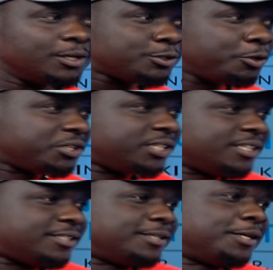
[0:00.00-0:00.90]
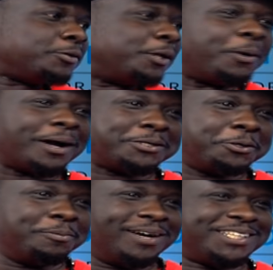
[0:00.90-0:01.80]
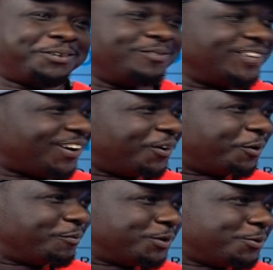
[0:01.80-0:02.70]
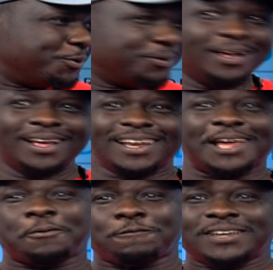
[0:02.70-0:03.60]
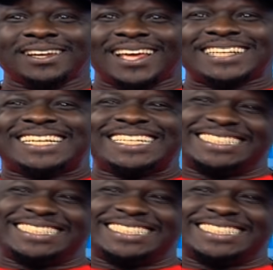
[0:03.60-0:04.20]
So you see instincts zetu zinakuwa so much kwa mikono, miguu, like we feel like